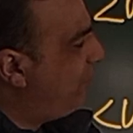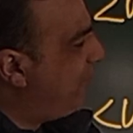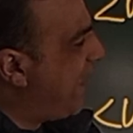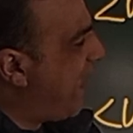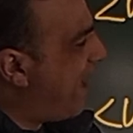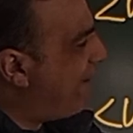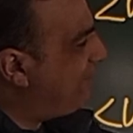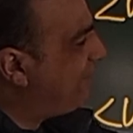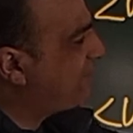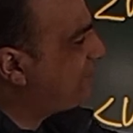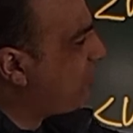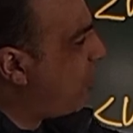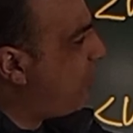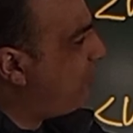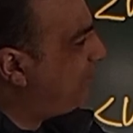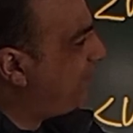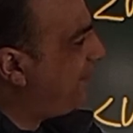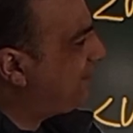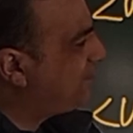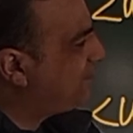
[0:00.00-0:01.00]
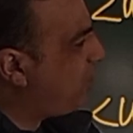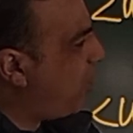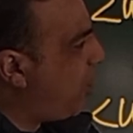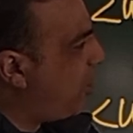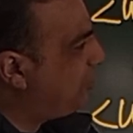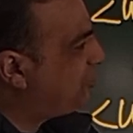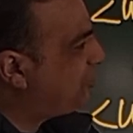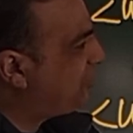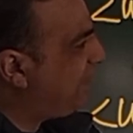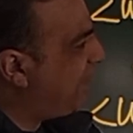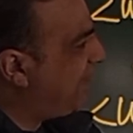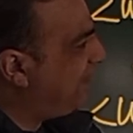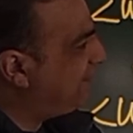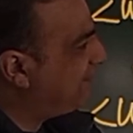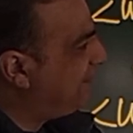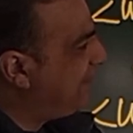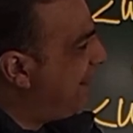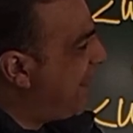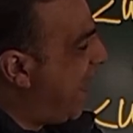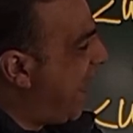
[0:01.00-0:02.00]
we have its complex
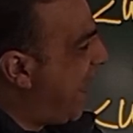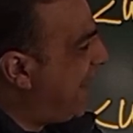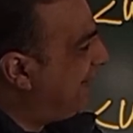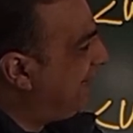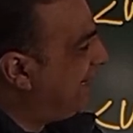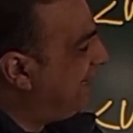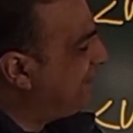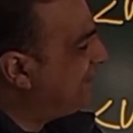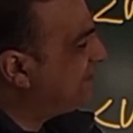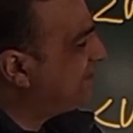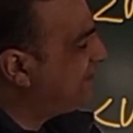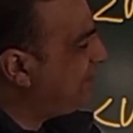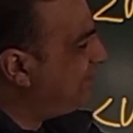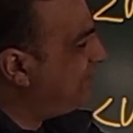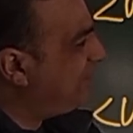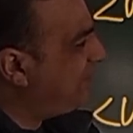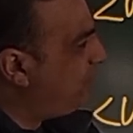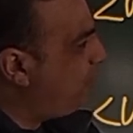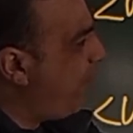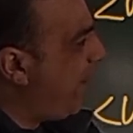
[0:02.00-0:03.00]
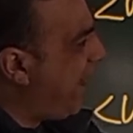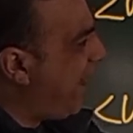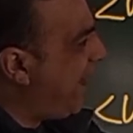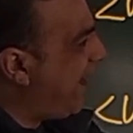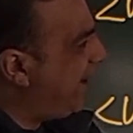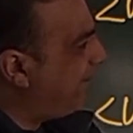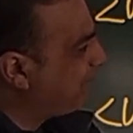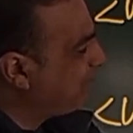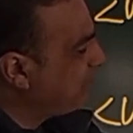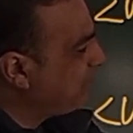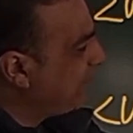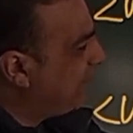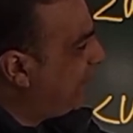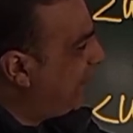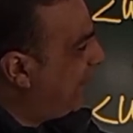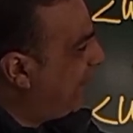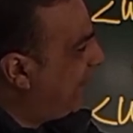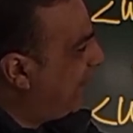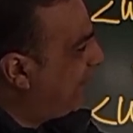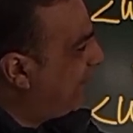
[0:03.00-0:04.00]
conjugate, and in a similar way,
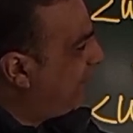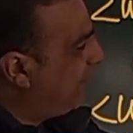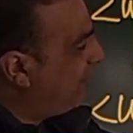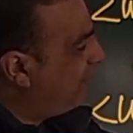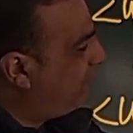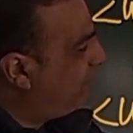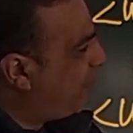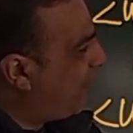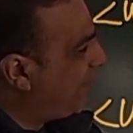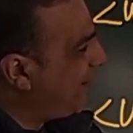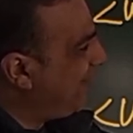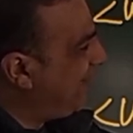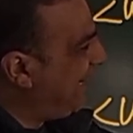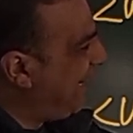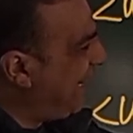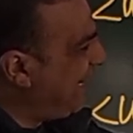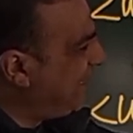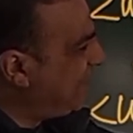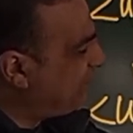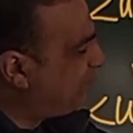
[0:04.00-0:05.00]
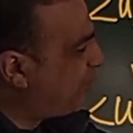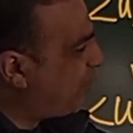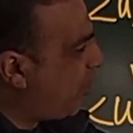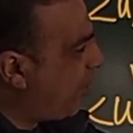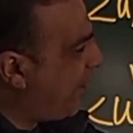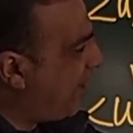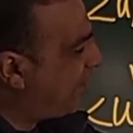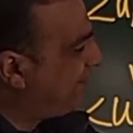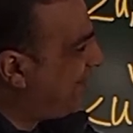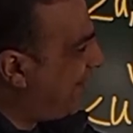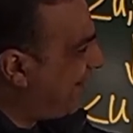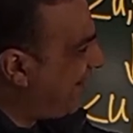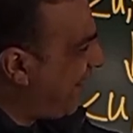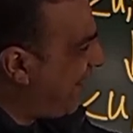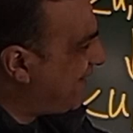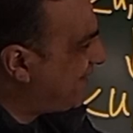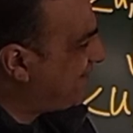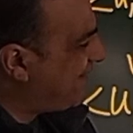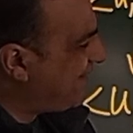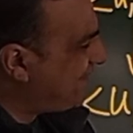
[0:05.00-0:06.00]
for an inner product that
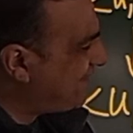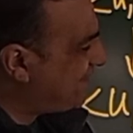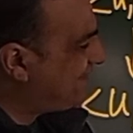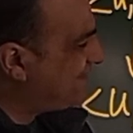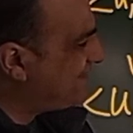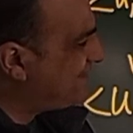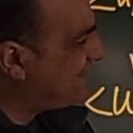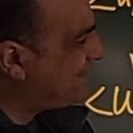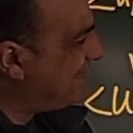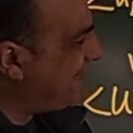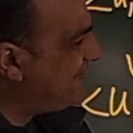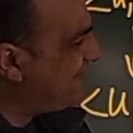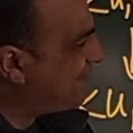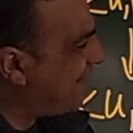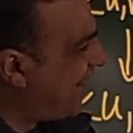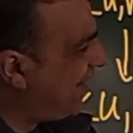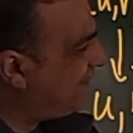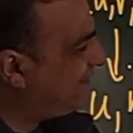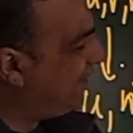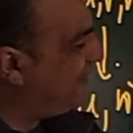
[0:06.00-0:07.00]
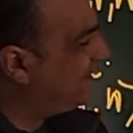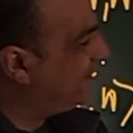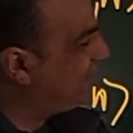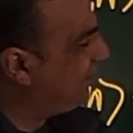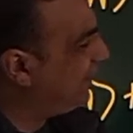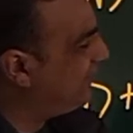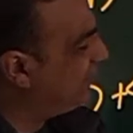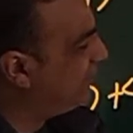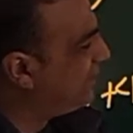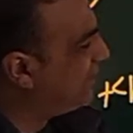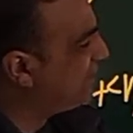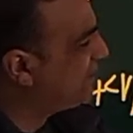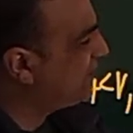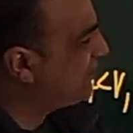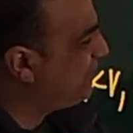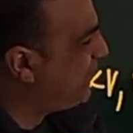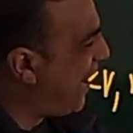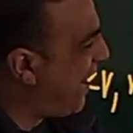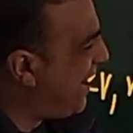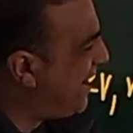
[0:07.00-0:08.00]
exists inside the Hilbert
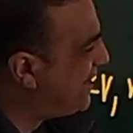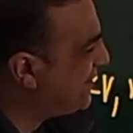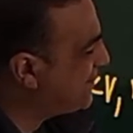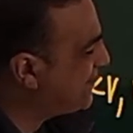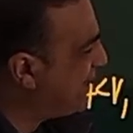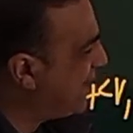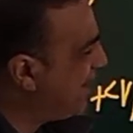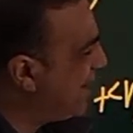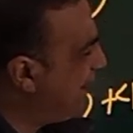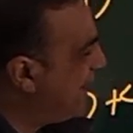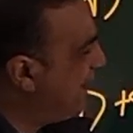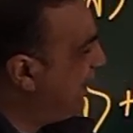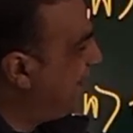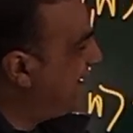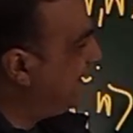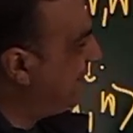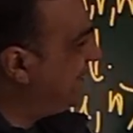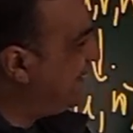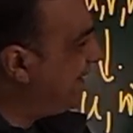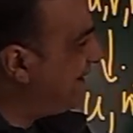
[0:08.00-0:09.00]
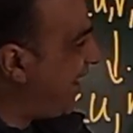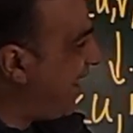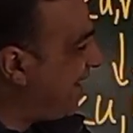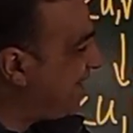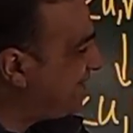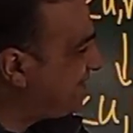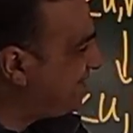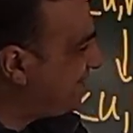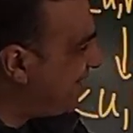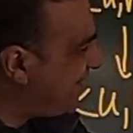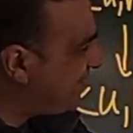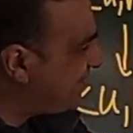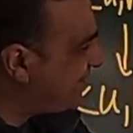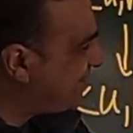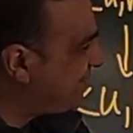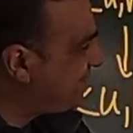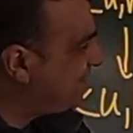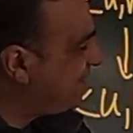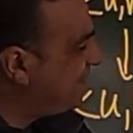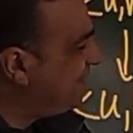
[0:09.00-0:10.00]
space, there
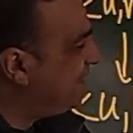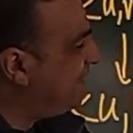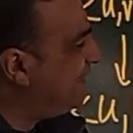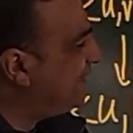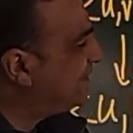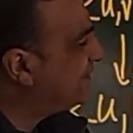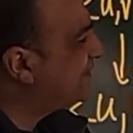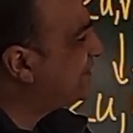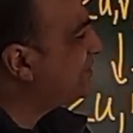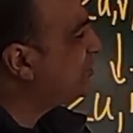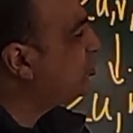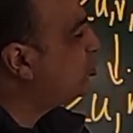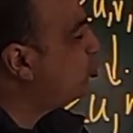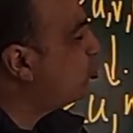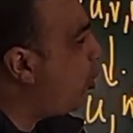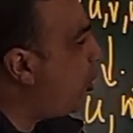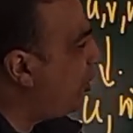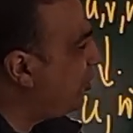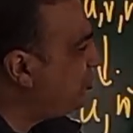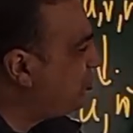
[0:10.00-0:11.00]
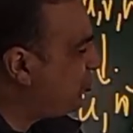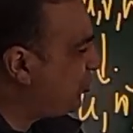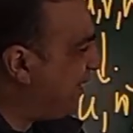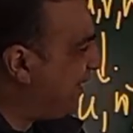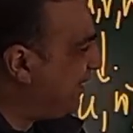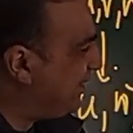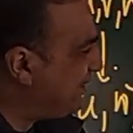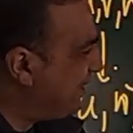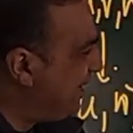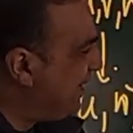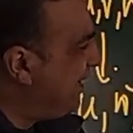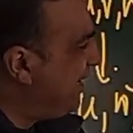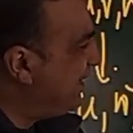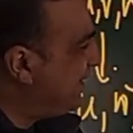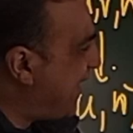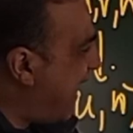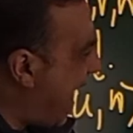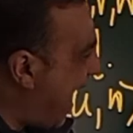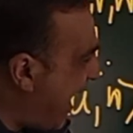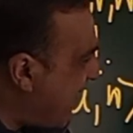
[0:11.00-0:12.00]
exists its conjugate.
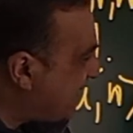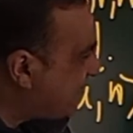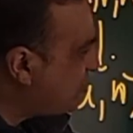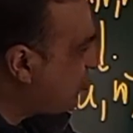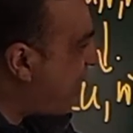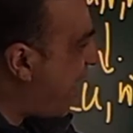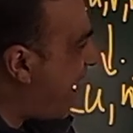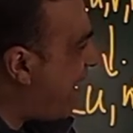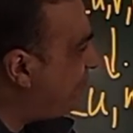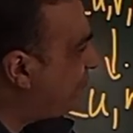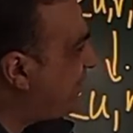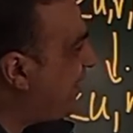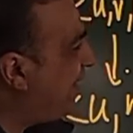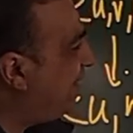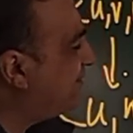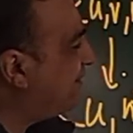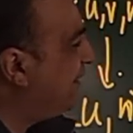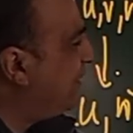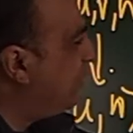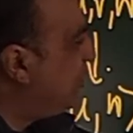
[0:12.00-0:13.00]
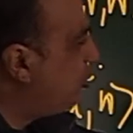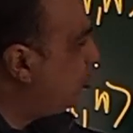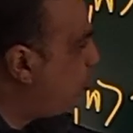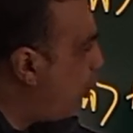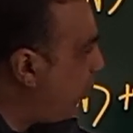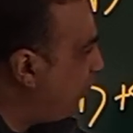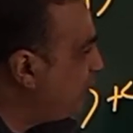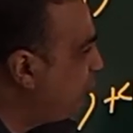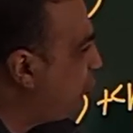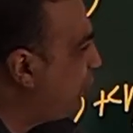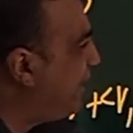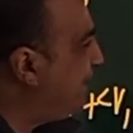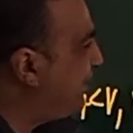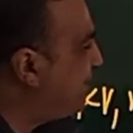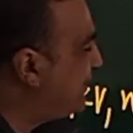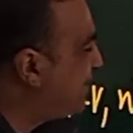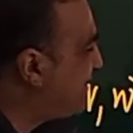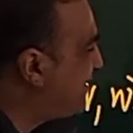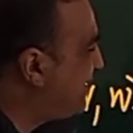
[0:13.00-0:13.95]
It has to have that conjugate